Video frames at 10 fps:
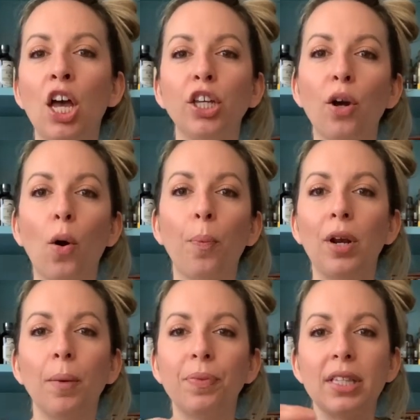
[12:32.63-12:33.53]
You open
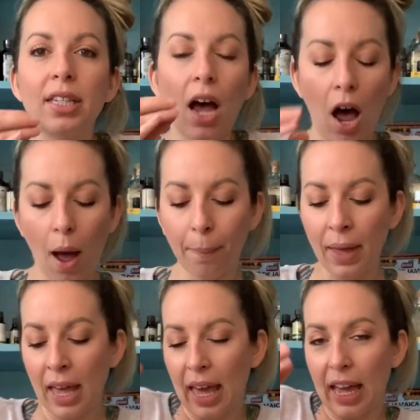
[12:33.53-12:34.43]
up the top
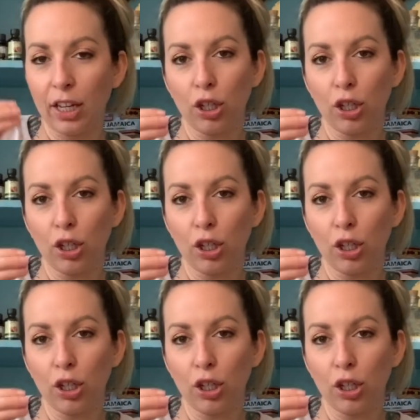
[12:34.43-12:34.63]
and